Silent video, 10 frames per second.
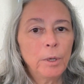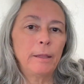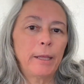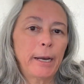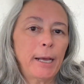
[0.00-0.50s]

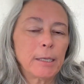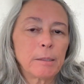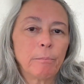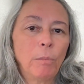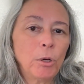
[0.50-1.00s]
that
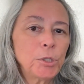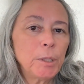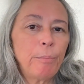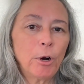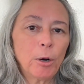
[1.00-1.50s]
has
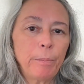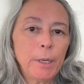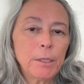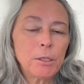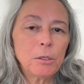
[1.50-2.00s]

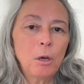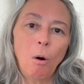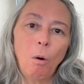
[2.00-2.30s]
multi-purpose,